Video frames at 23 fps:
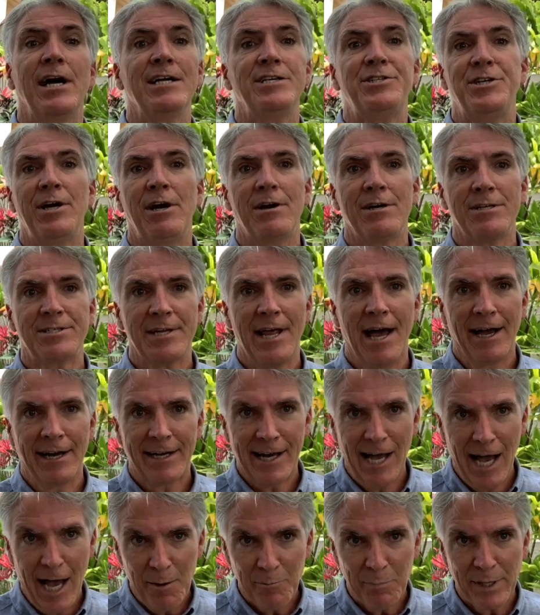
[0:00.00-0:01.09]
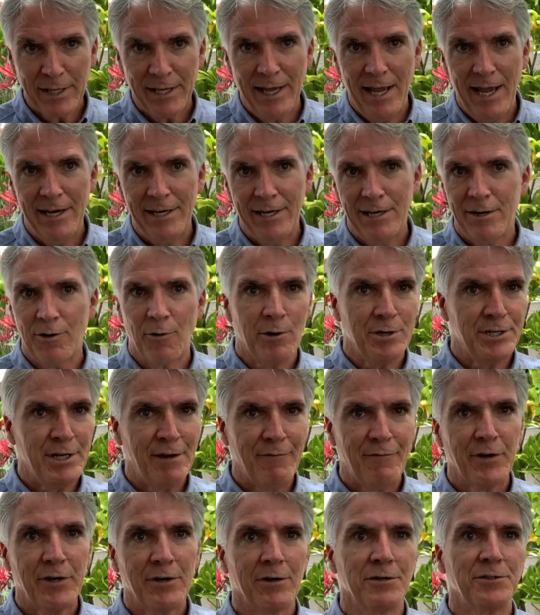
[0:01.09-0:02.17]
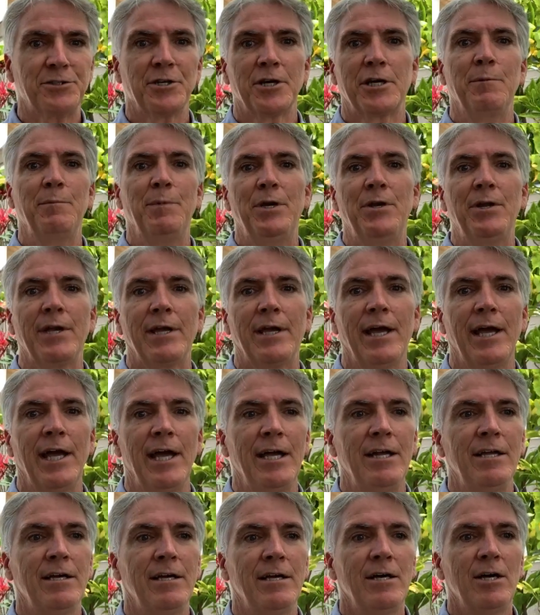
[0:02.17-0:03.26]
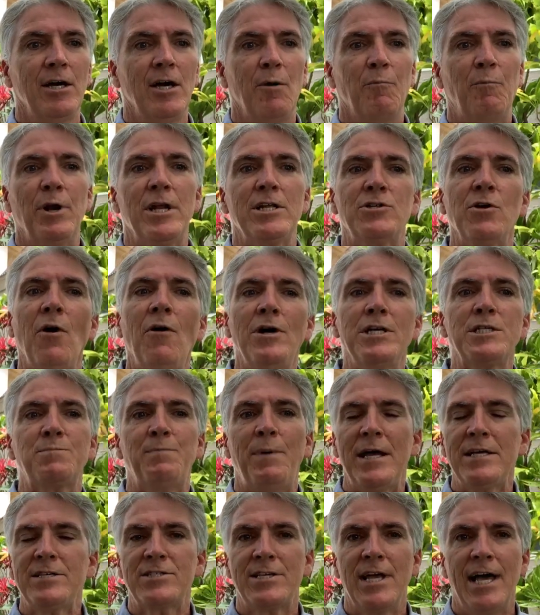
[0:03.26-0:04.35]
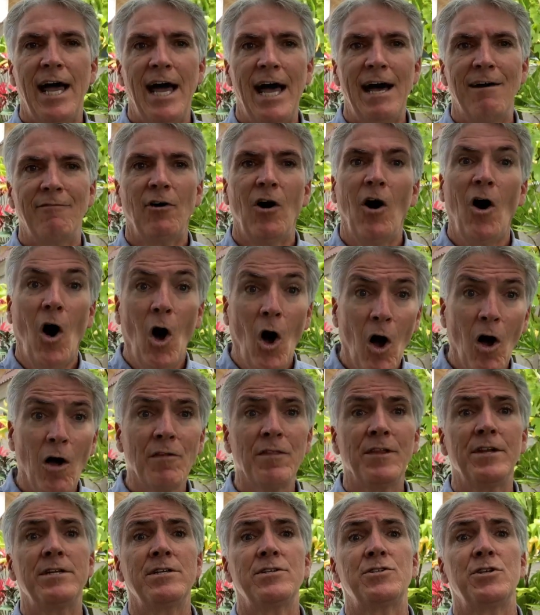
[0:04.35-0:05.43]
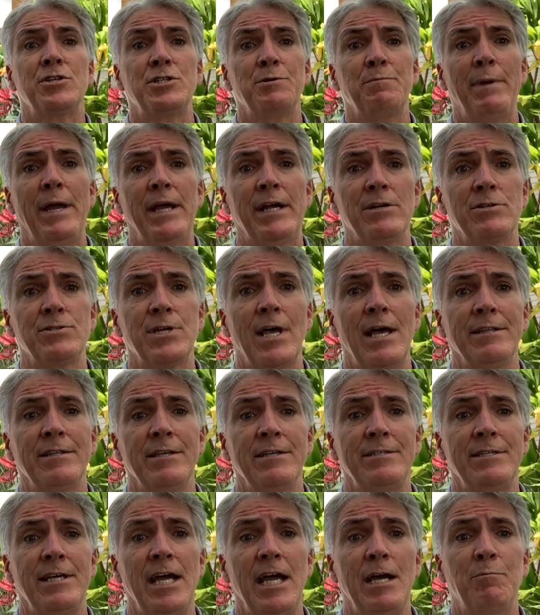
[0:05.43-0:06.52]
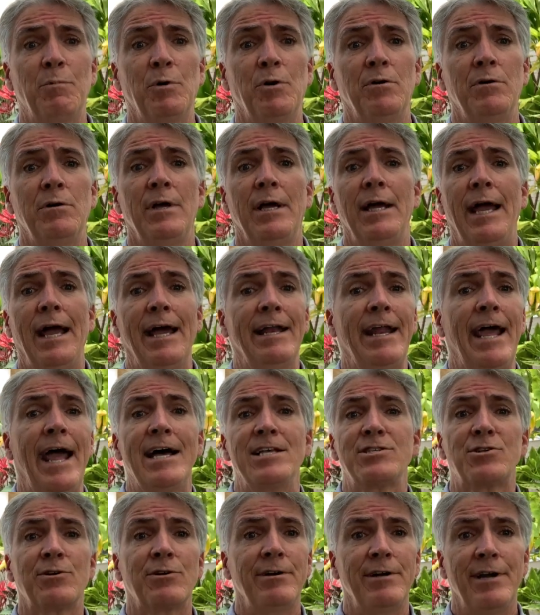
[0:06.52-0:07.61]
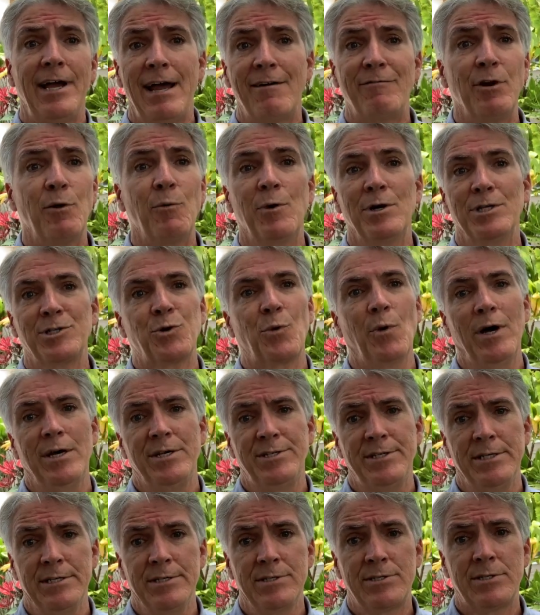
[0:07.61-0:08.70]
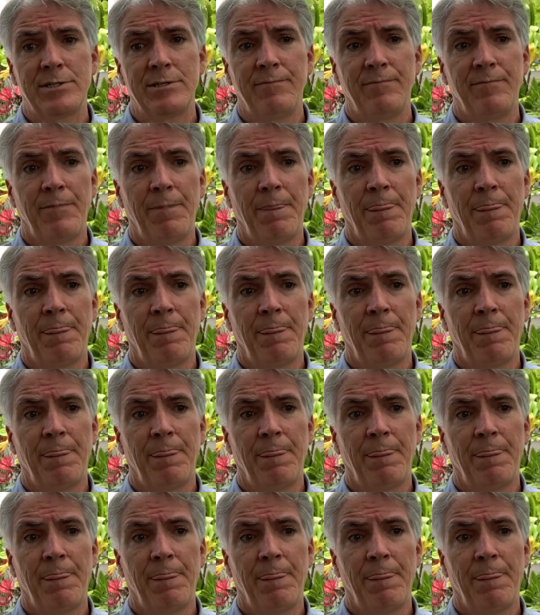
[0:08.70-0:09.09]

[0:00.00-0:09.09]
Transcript: I share is not complicated or difficult to communicate, but it's always best to have all the decision makers at the table and answer everyone's questions.